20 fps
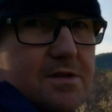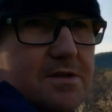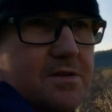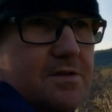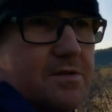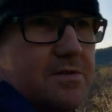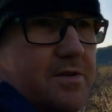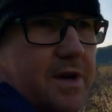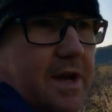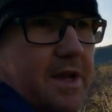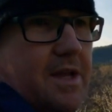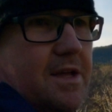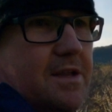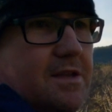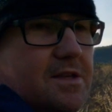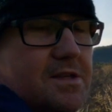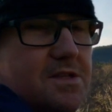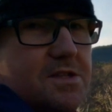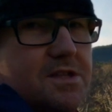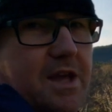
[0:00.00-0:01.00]
right in
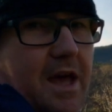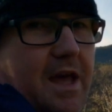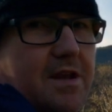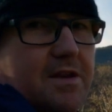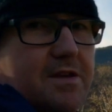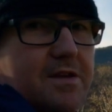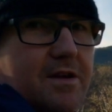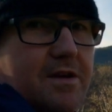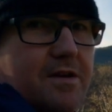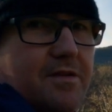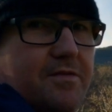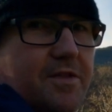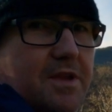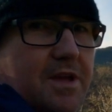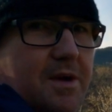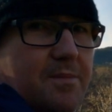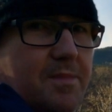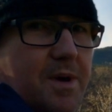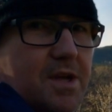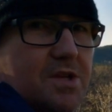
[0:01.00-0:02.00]
the center of the
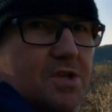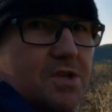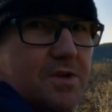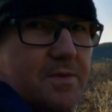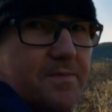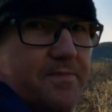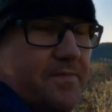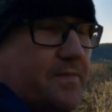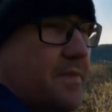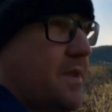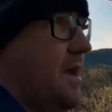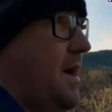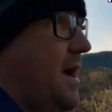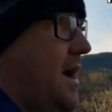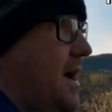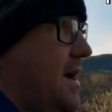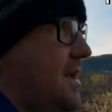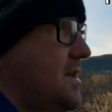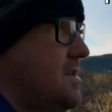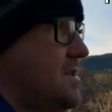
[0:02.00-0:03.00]
image,
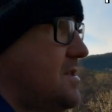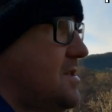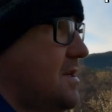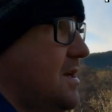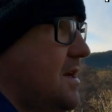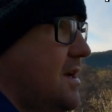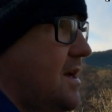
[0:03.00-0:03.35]
and